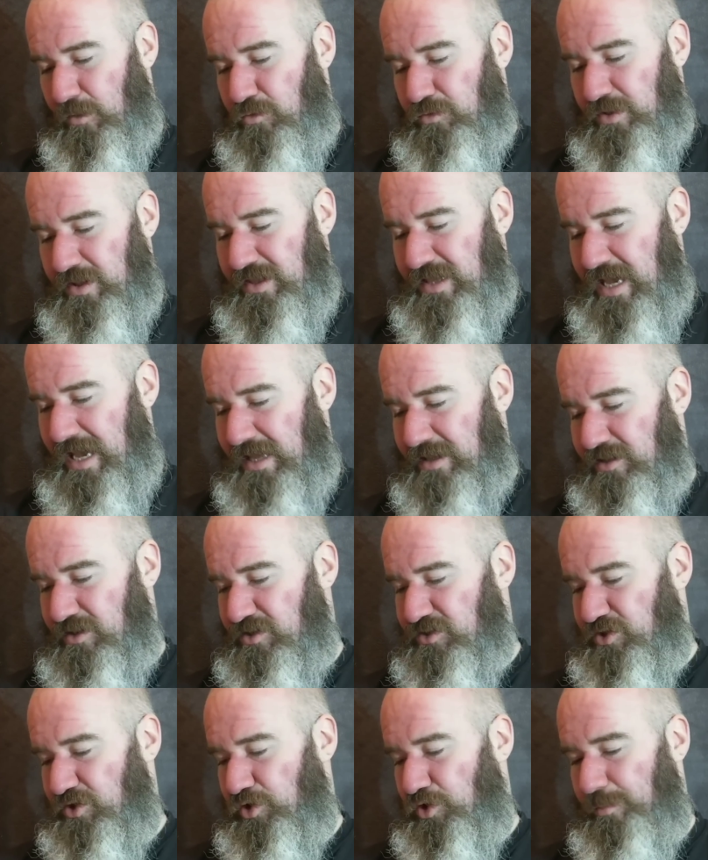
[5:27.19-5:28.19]
Other than
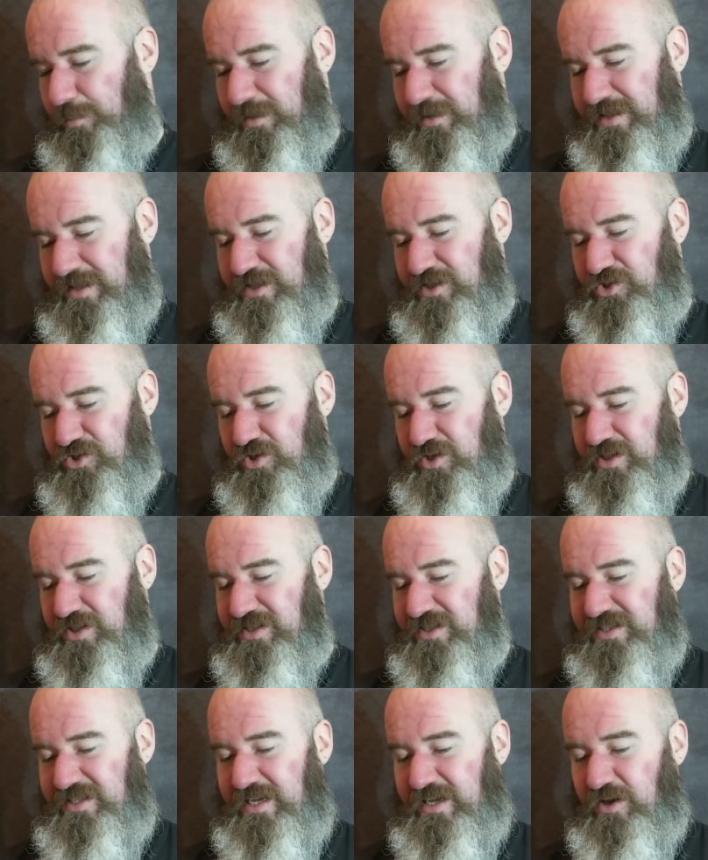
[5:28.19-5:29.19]
there's a couple of things you
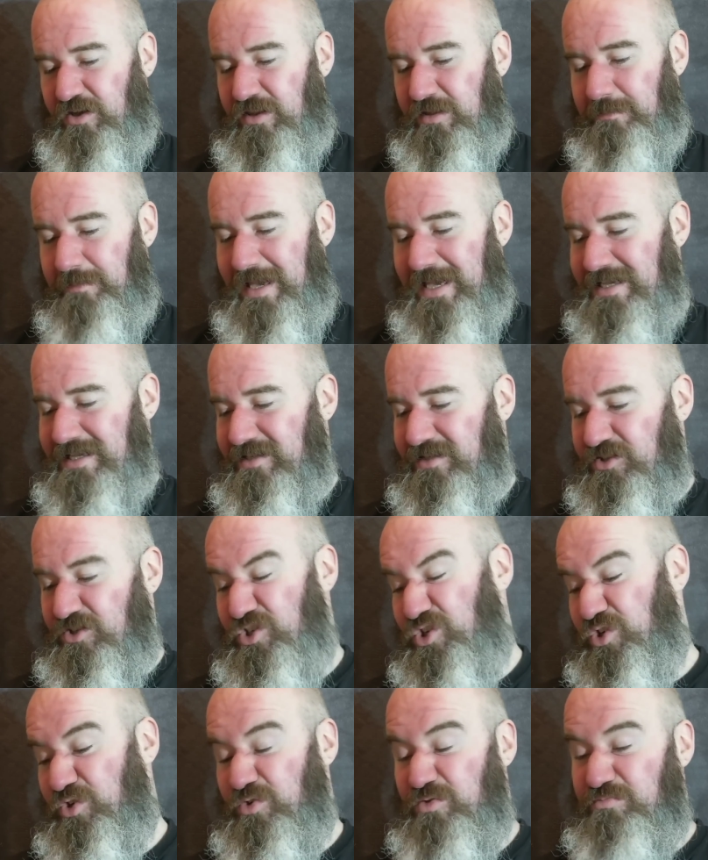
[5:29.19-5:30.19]
can stick on the base,
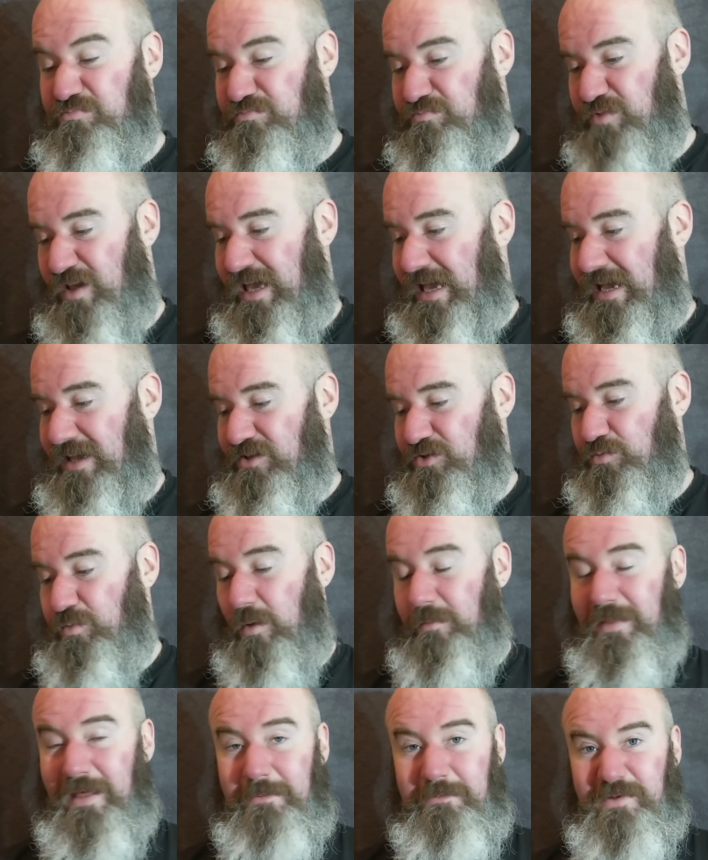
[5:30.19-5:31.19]
you could
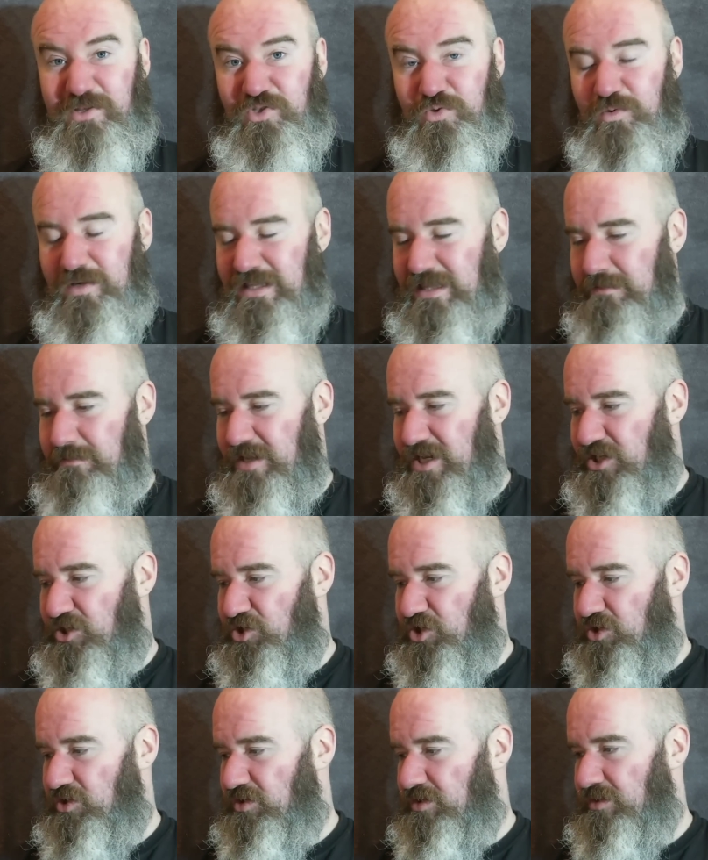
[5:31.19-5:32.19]
swap them between the
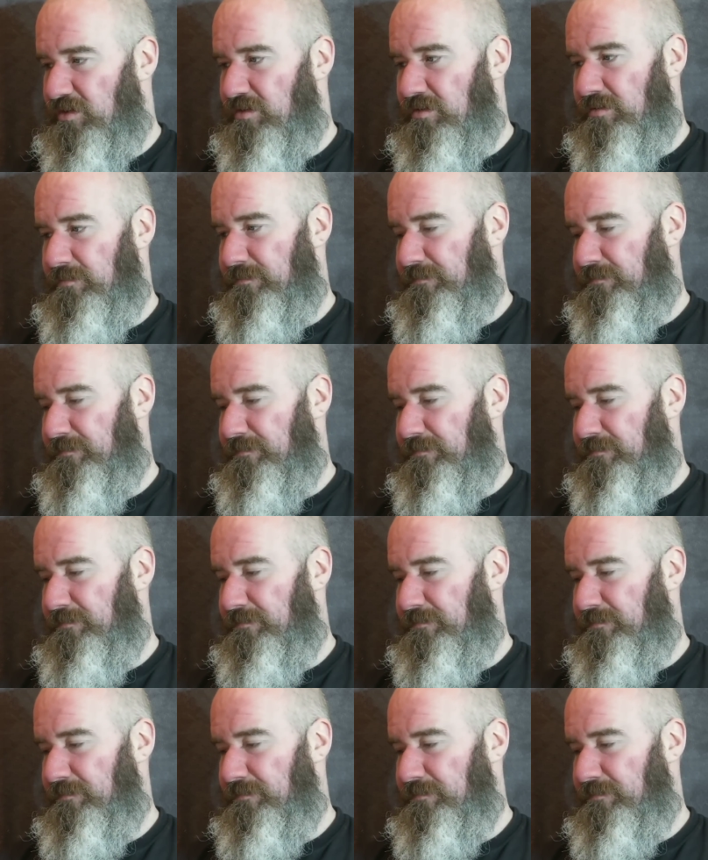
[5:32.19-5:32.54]
miniatures.